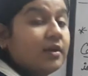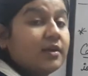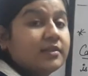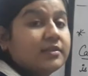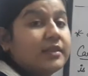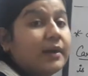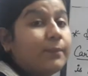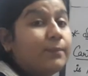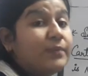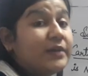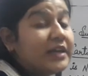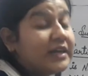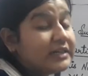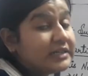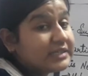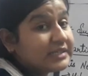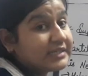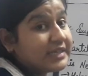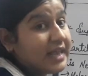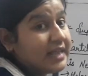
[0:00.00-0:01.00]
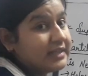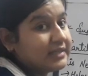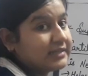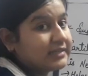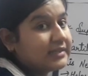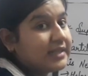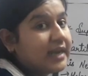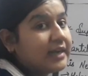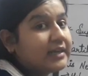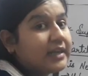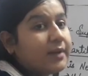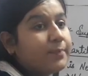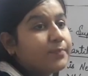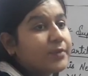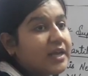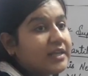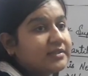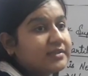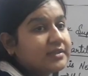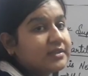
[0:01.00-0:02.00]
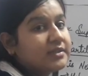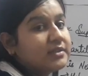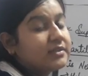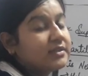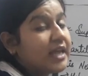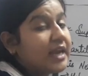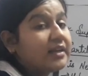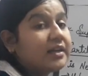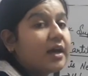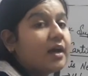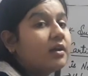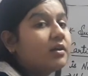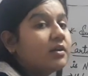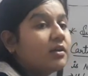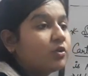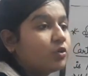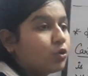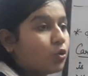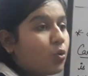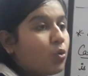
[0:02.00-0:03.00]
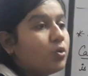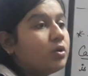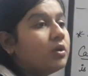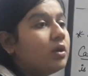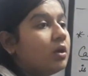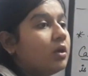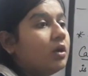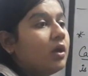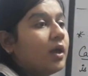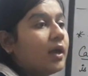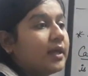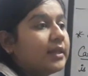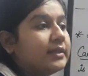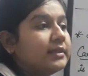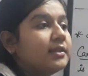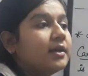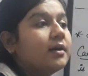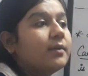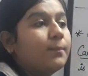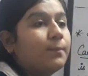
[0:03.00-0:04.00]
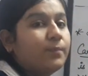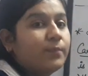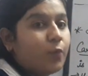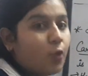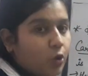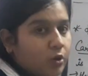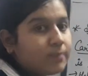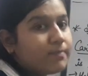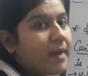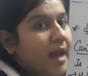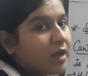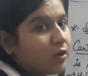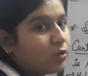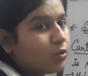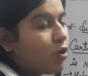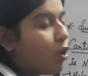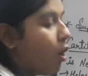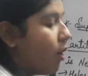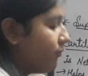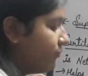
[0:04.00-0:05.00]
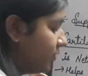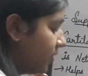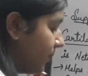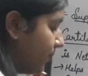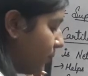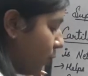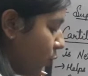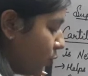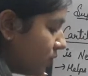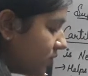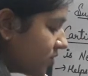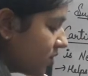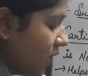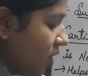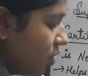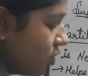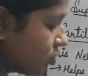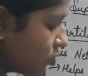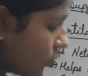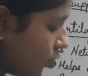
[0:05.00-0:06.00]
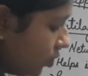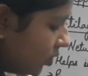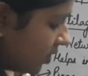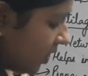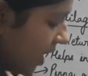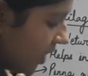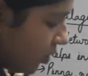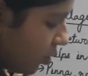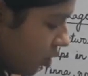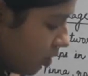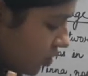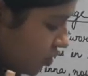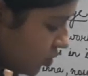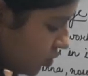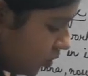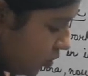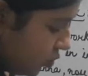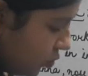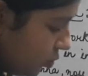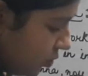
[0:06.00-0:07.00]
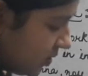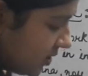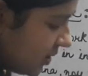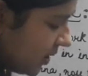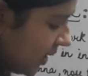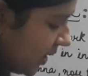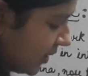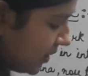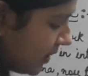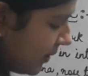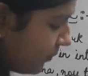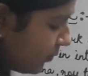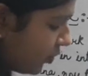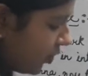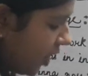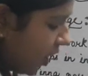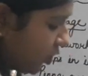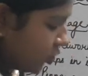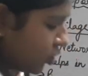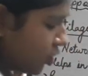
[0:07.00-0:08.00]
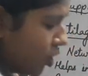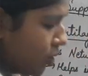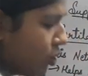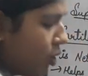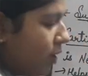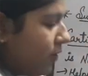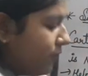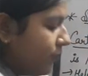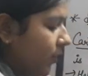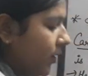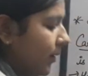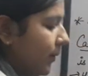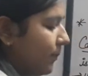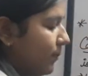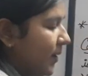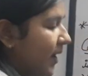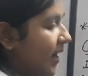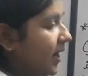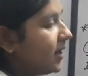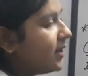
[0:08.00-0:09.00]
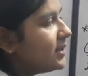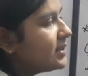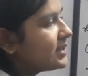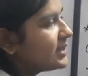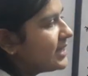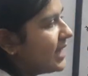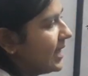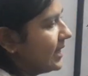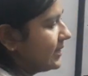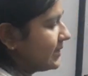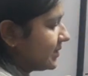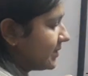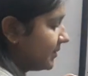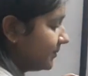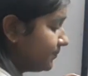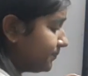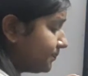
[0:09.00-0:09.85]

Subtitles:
The blood cells that are present, that are grown in the bone marrow of the bones, so they are also used in the production of blood cells.